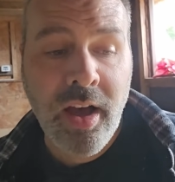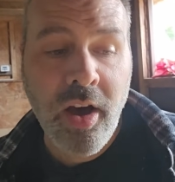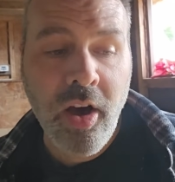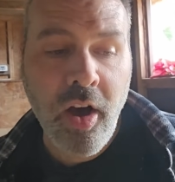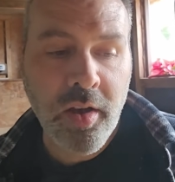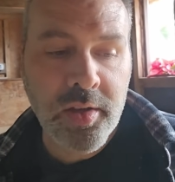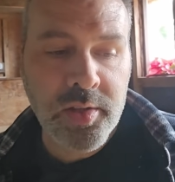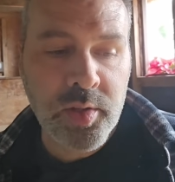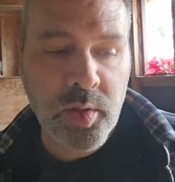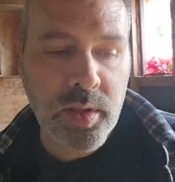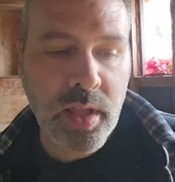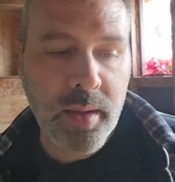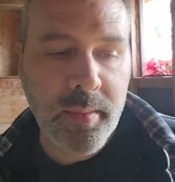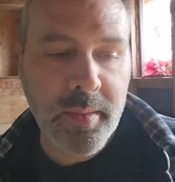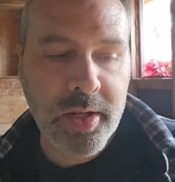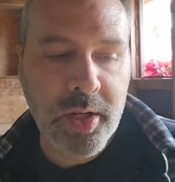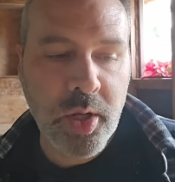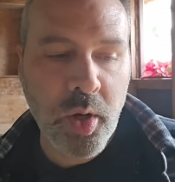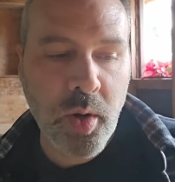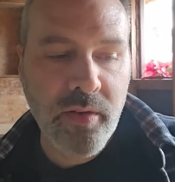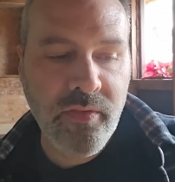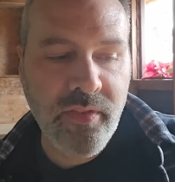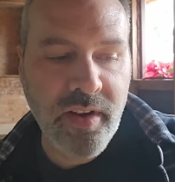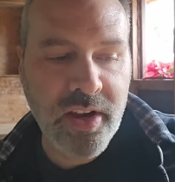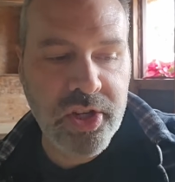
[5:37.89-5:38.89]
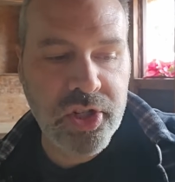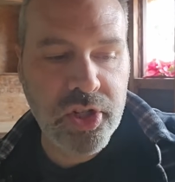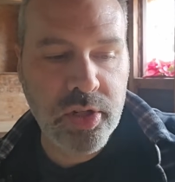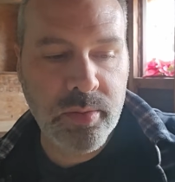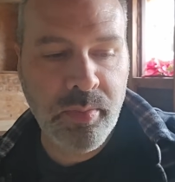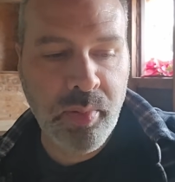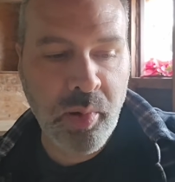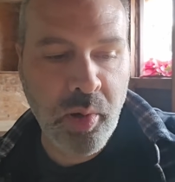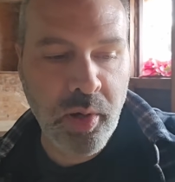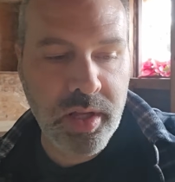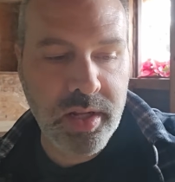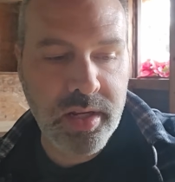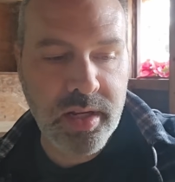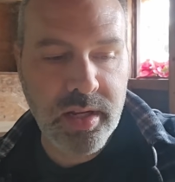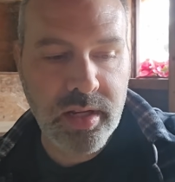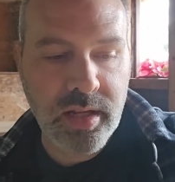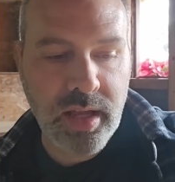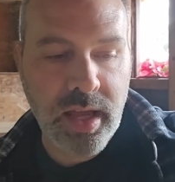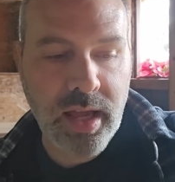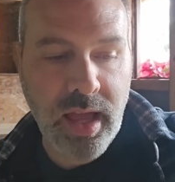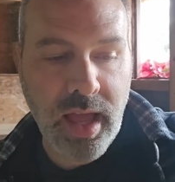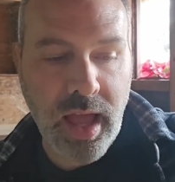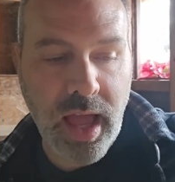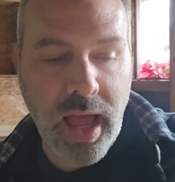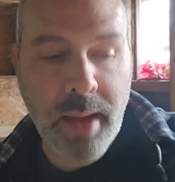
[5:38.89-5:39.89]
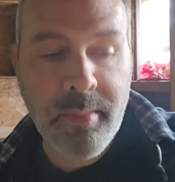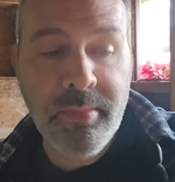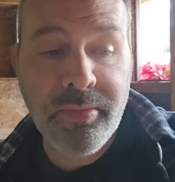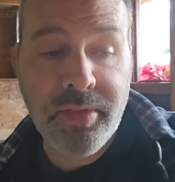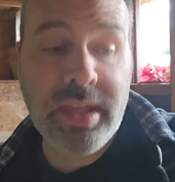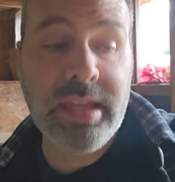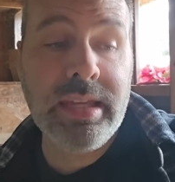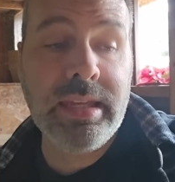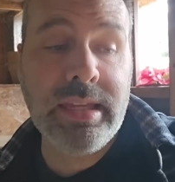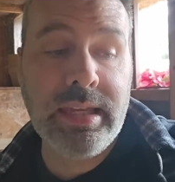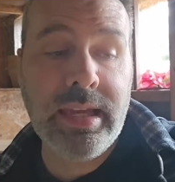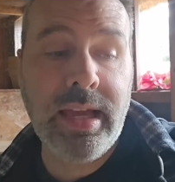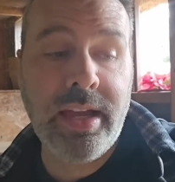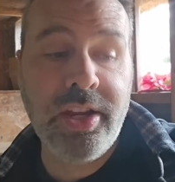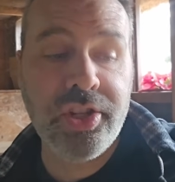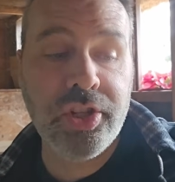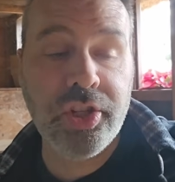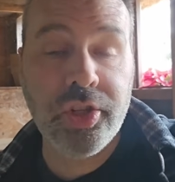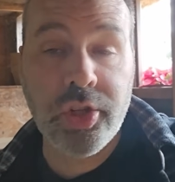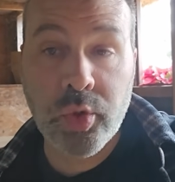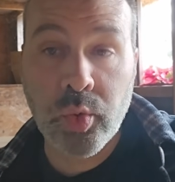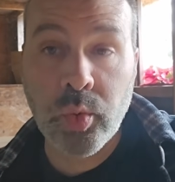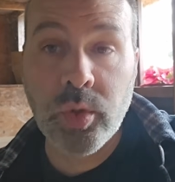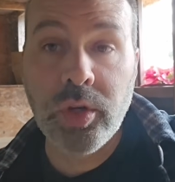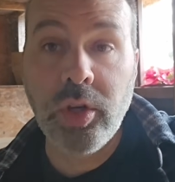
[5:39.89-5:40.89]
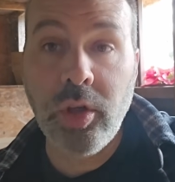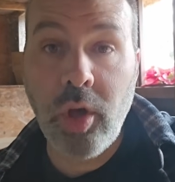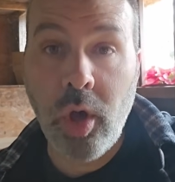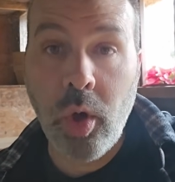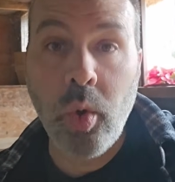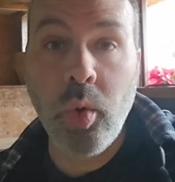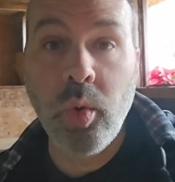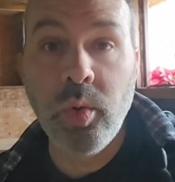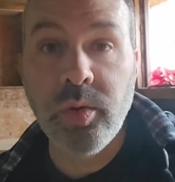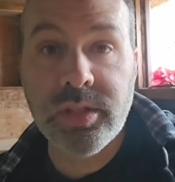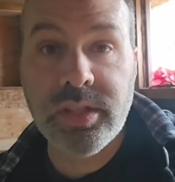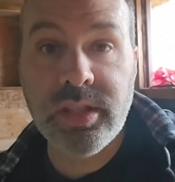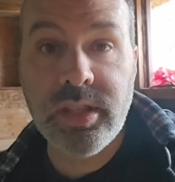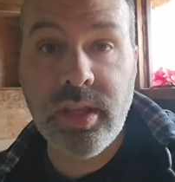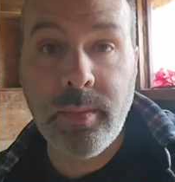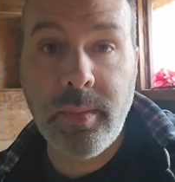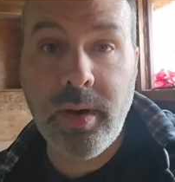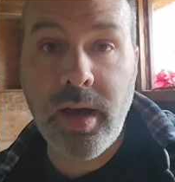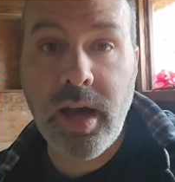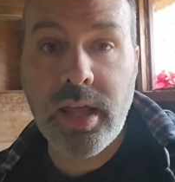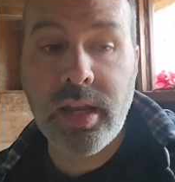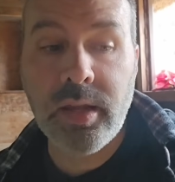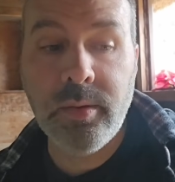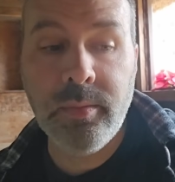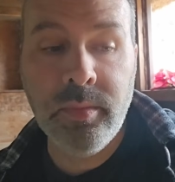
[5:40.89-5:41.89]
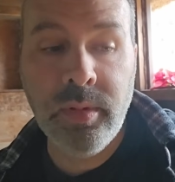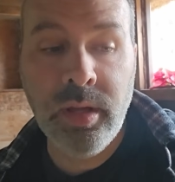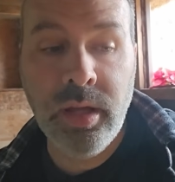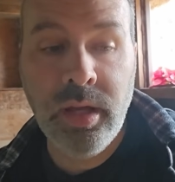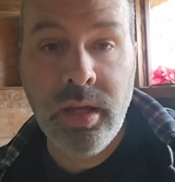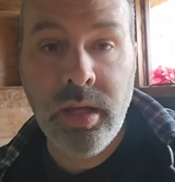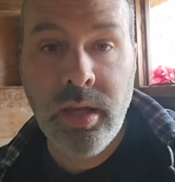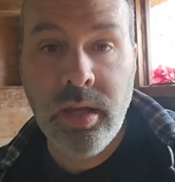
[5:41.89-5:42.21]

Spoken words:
Also, let me know if I should I'm thinking I should drill holes in the bottom,